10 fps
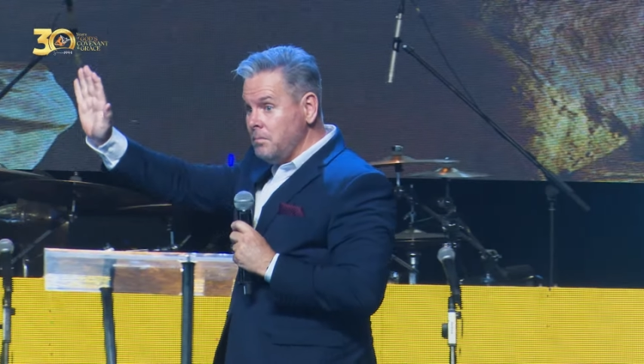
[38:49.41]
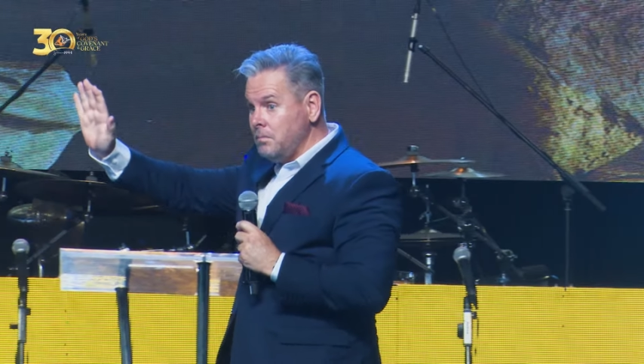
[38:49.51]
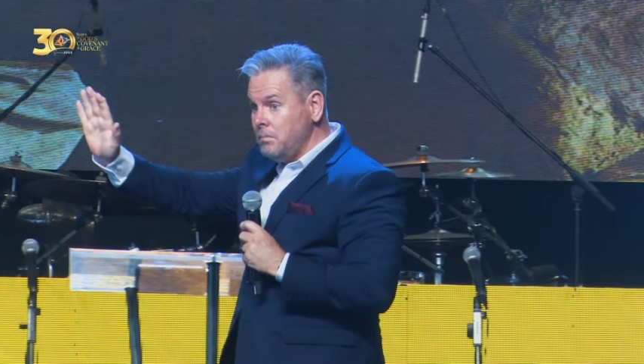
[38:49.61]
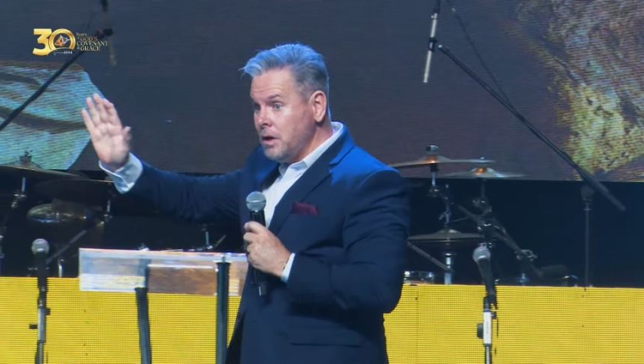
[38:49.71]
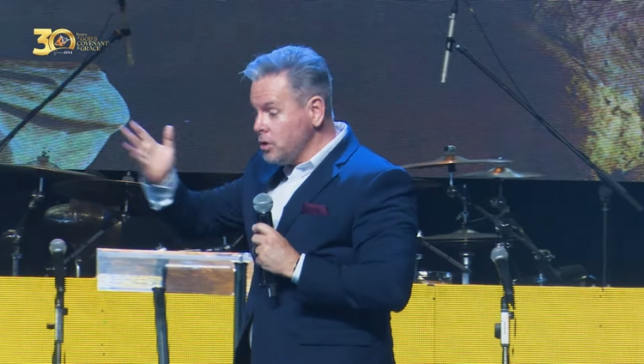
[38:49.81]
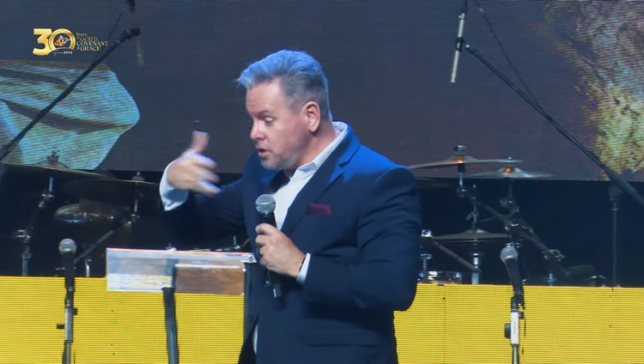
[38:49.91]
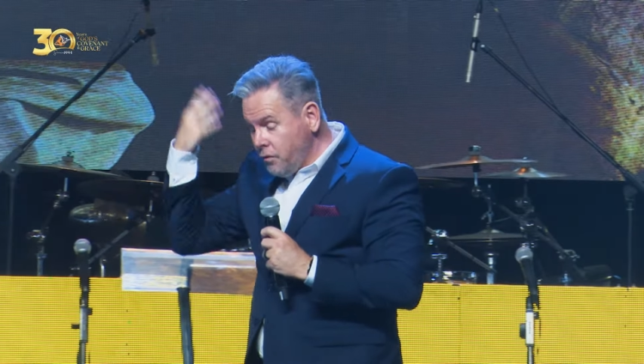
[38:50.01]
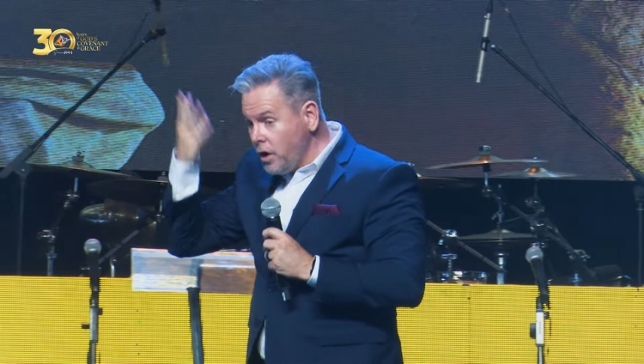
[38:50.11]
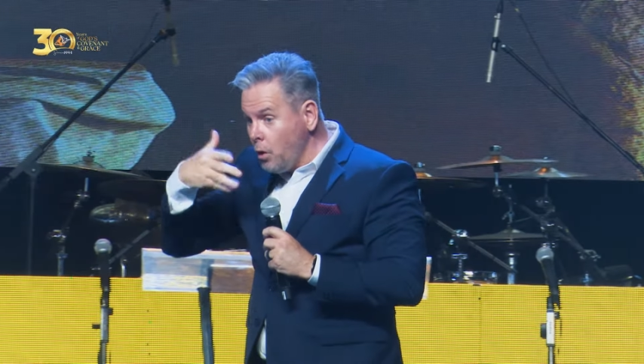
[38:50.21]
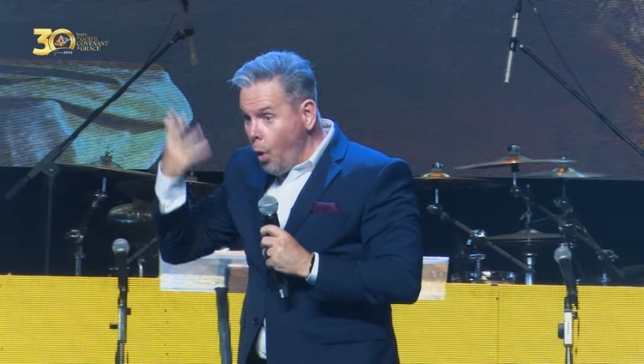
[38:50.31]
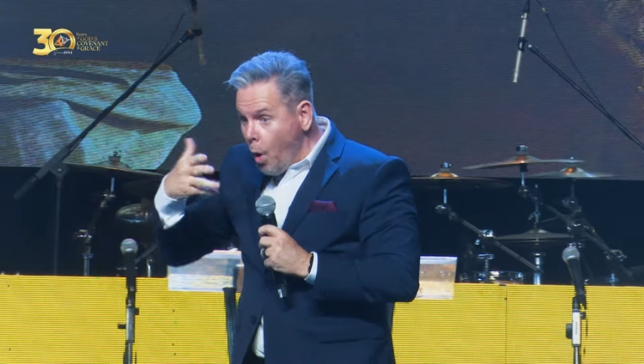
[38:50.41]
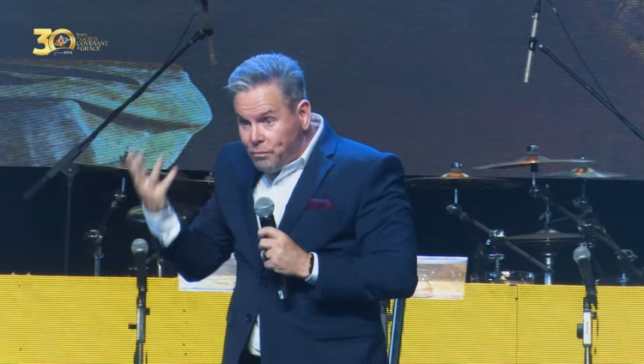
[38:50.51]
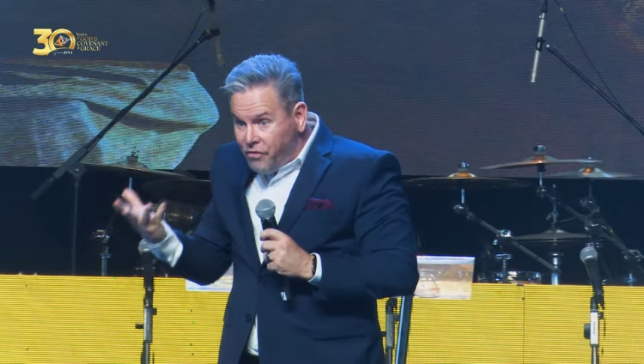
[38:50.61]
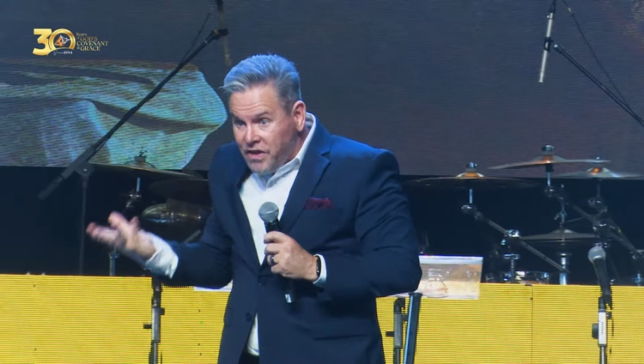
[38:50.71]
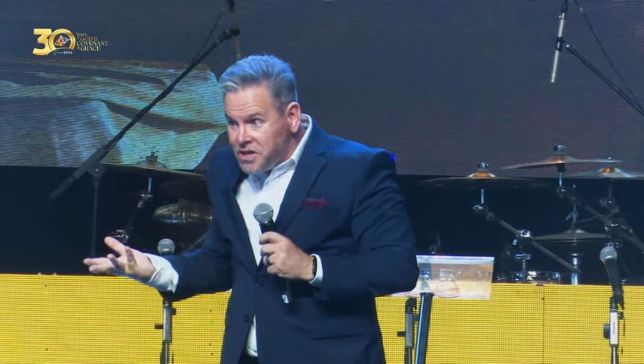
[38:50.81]
Because you've got a warped
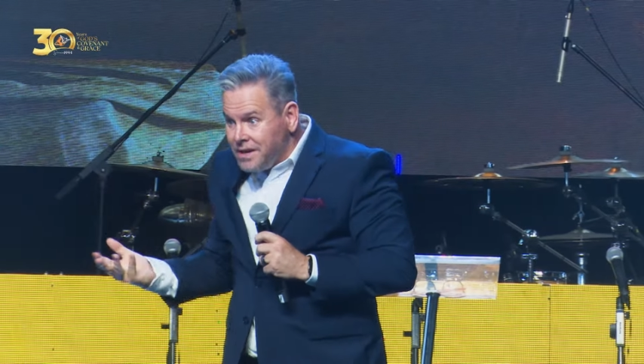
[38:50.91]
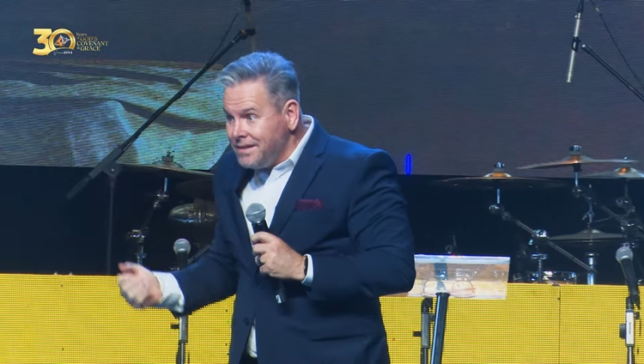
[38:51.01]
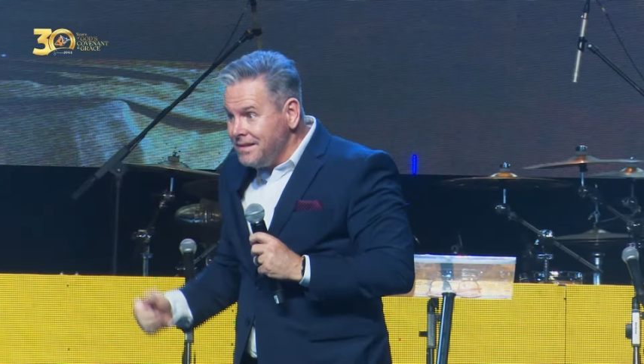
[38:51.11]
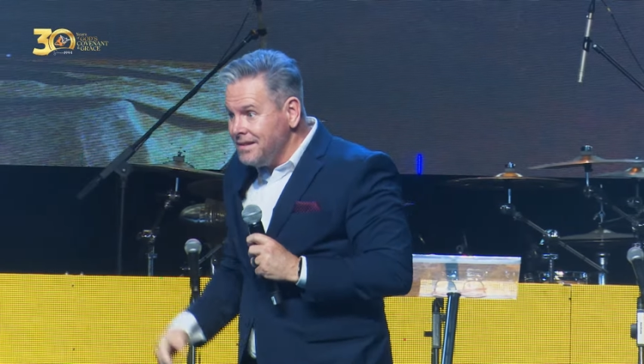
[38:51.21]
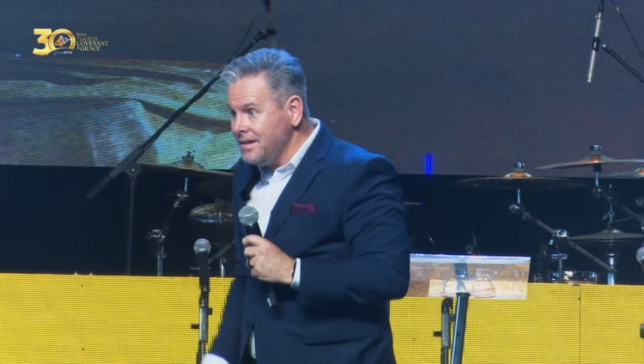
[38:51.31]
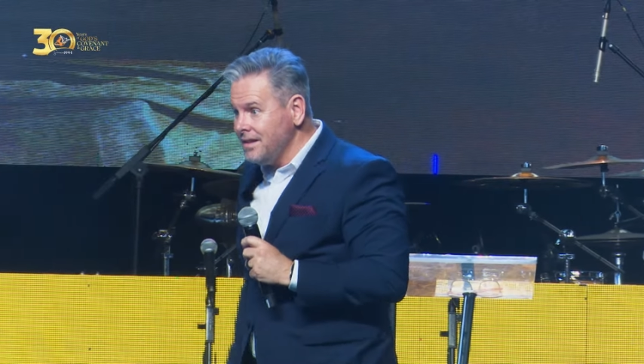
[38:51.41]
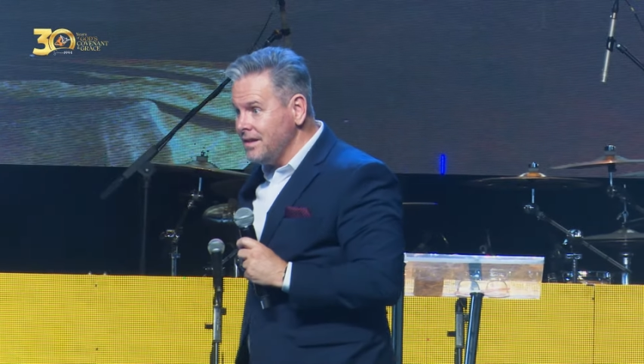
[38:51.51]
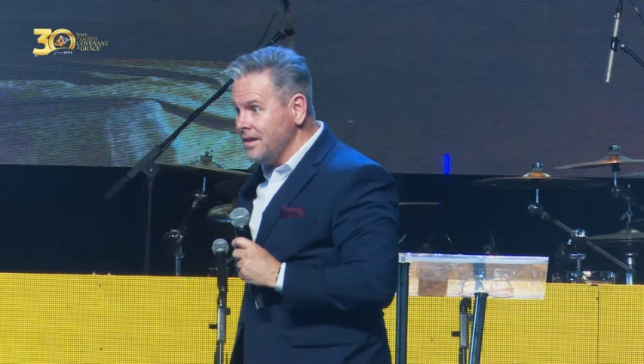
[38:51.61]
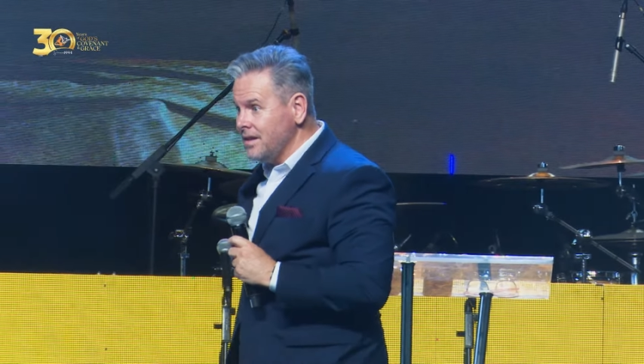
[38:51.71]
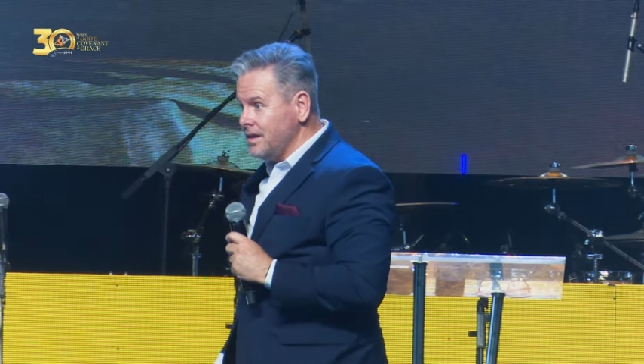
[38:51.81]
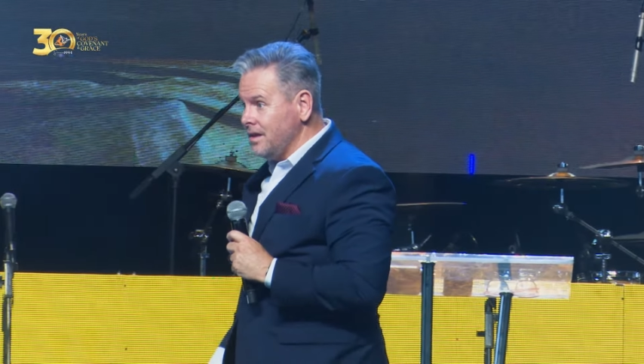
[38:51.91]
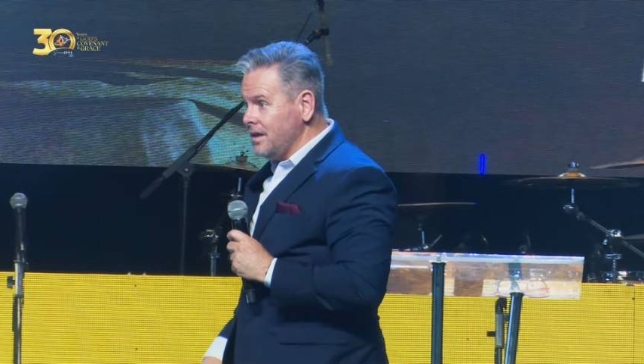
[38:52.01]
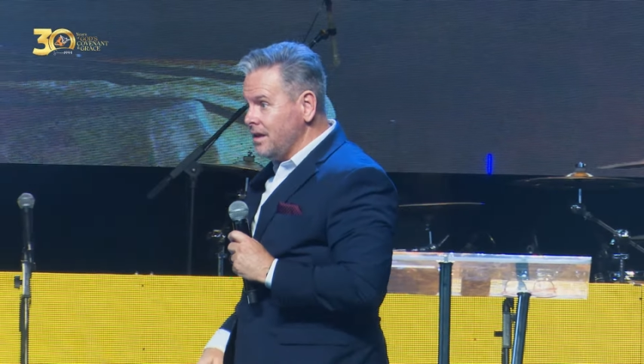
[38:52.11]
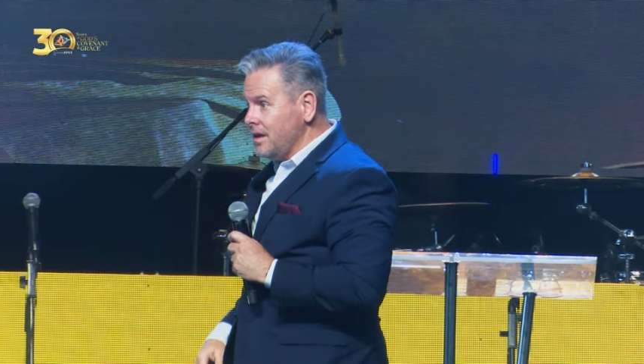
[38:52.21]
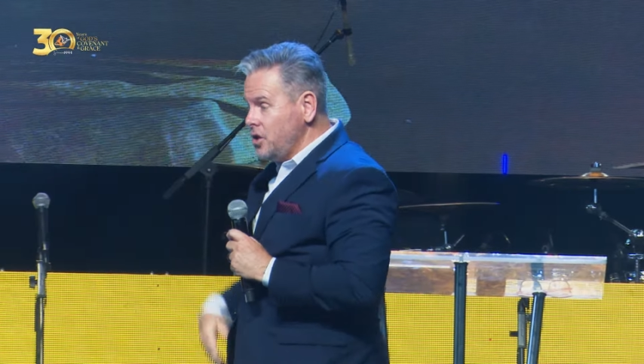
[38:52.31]
vision.
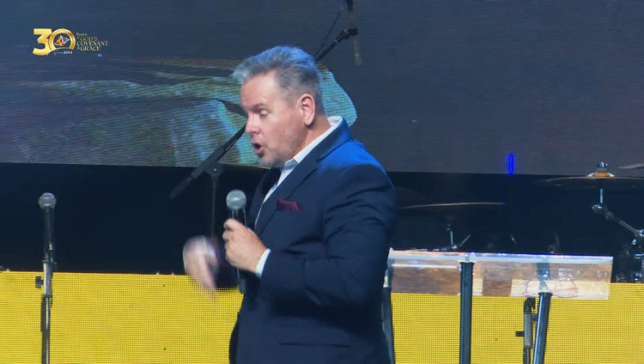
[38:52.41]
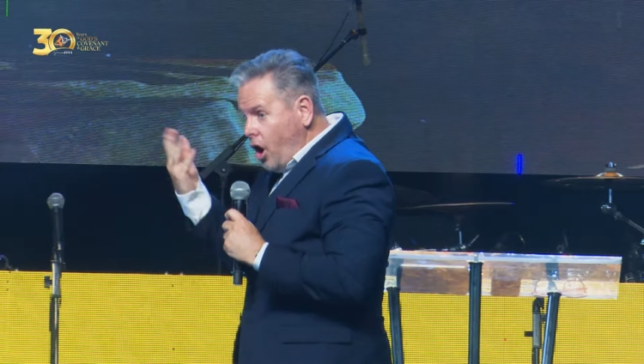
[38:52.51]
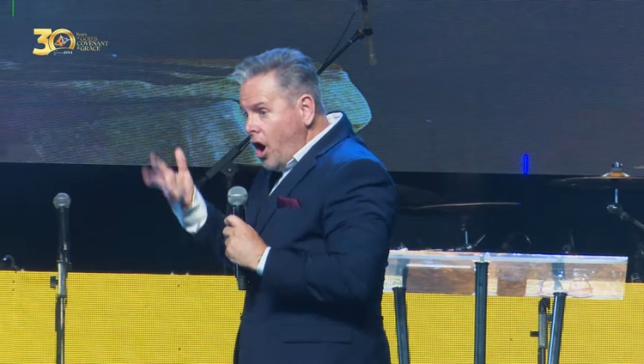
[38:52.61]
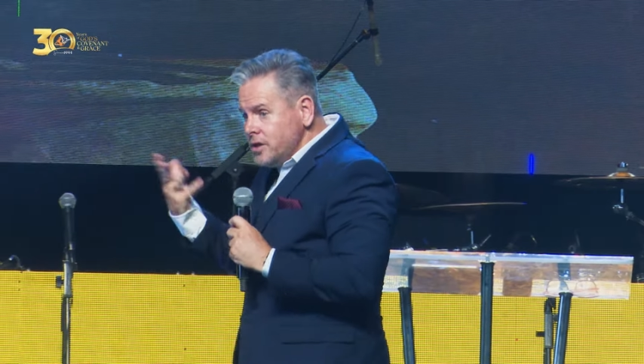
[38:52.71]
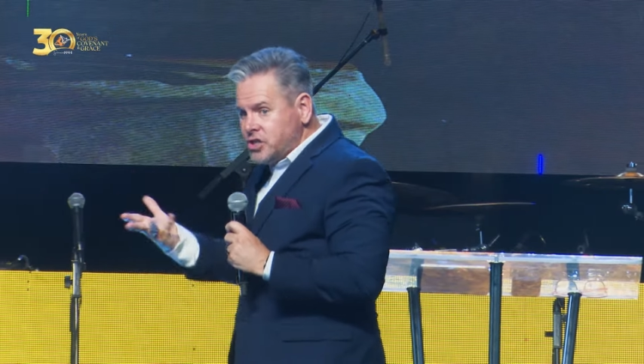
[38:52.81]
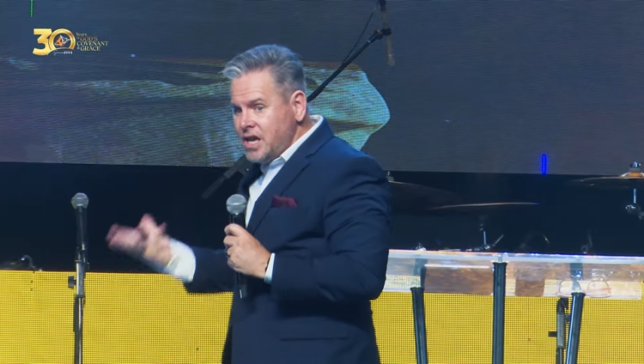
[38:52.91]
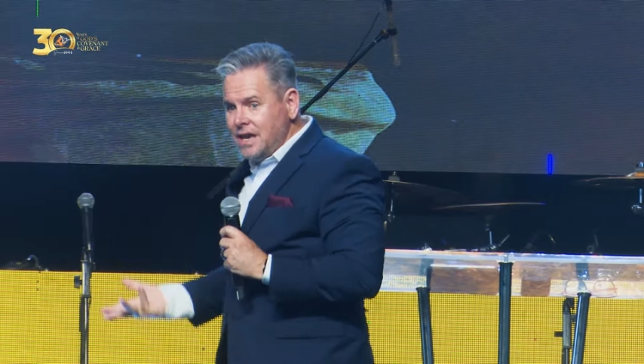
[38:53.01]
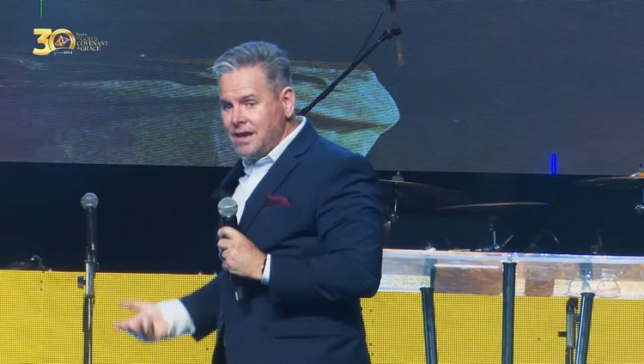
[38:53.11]
You can't see.